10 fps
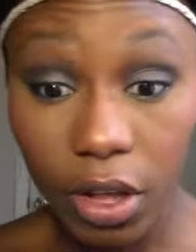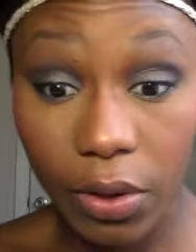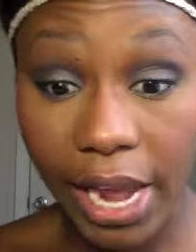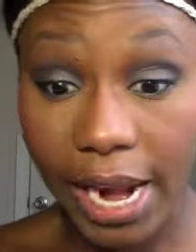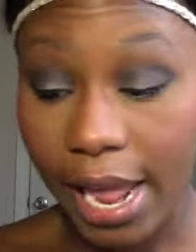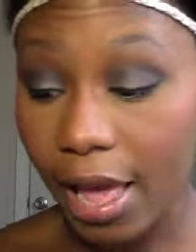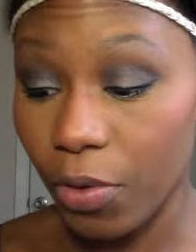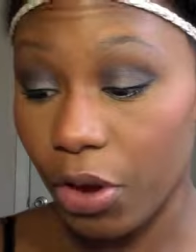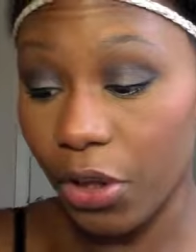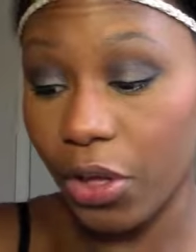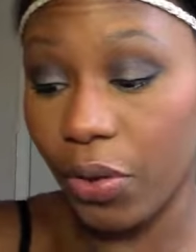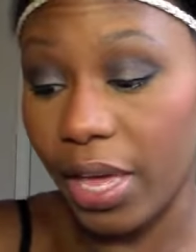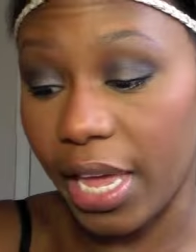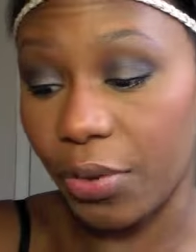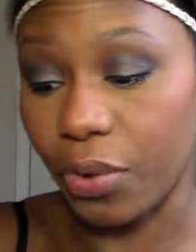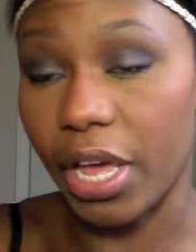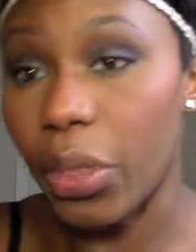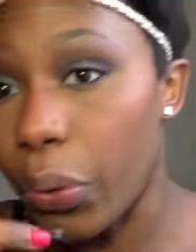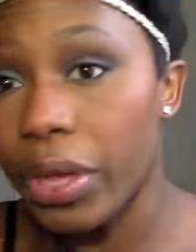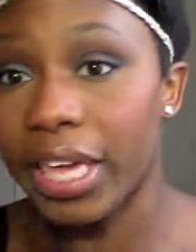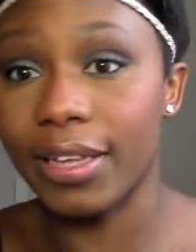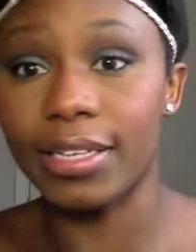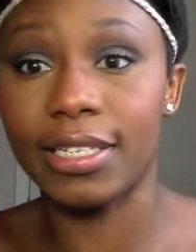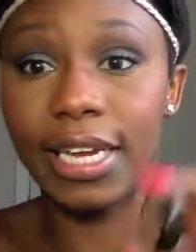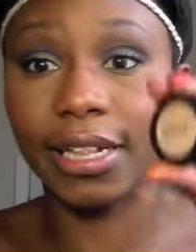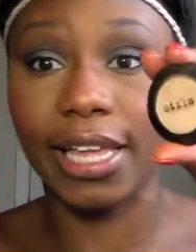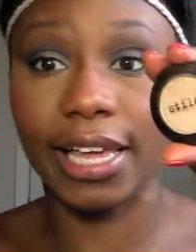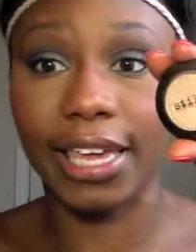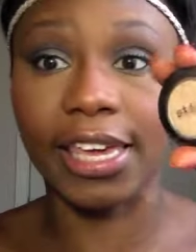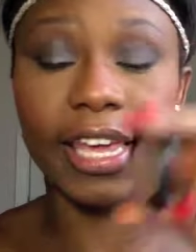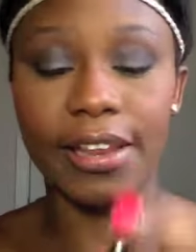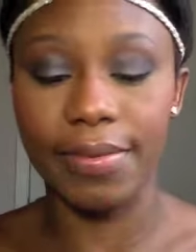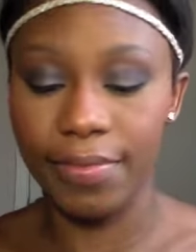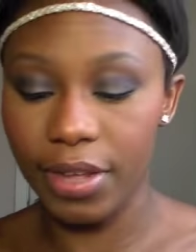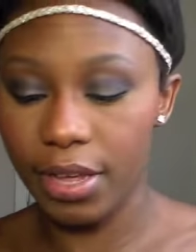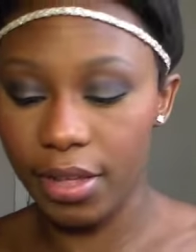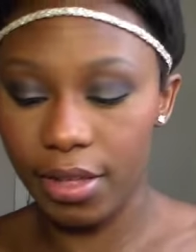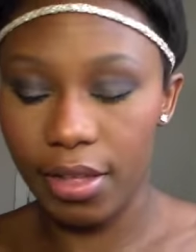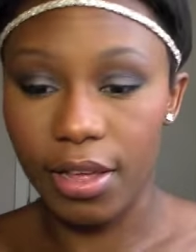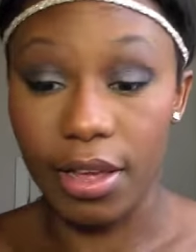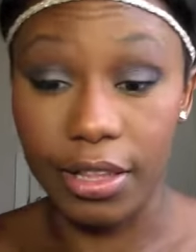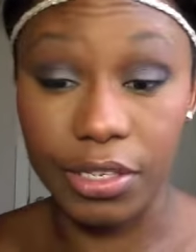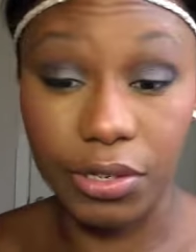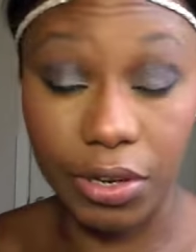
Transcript: Okay, now I'm going to go in with Stila Kitten, and this